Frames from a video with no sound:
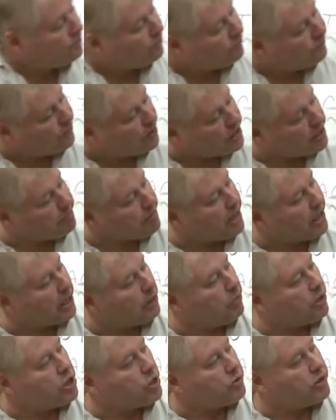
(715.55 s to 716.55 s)
fundamentally
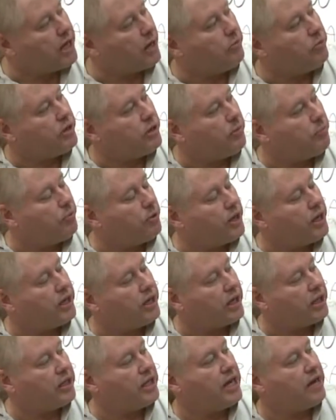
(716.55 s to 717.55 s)
what you get when you put in the
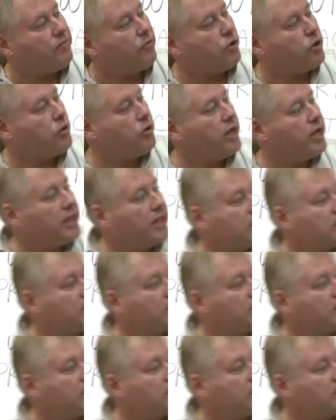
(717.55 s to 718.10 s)
CleanVolt. You get this